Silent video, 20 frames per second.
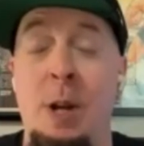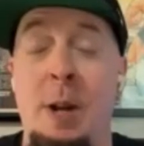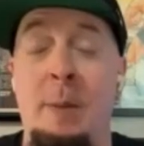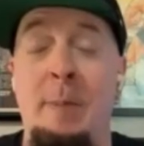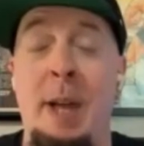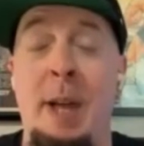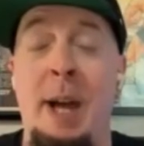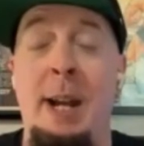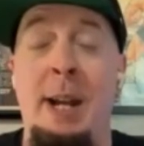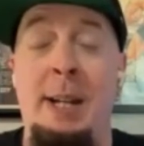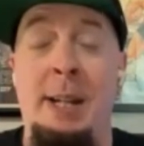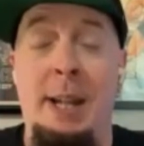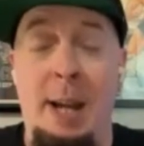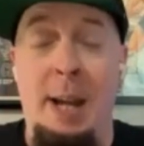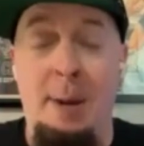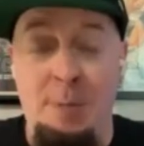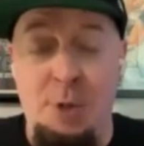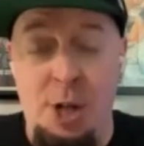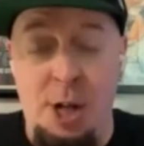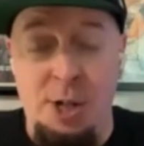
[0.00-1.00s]
when I'm not at
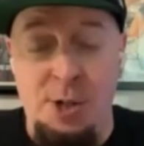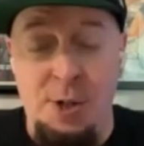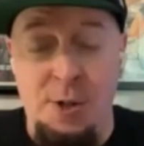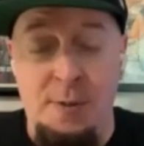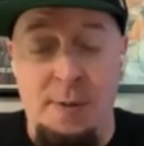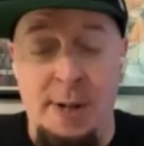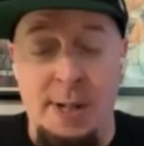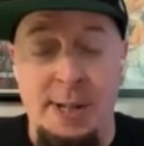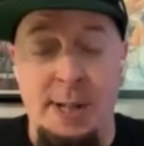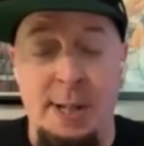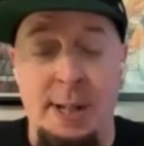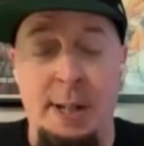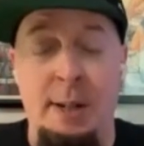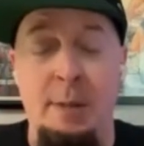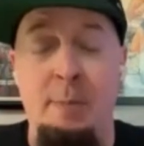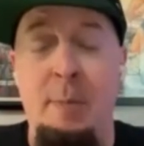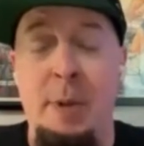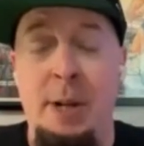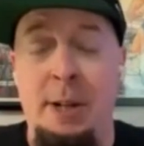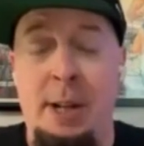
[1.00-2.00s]
Game Changer Wrestling.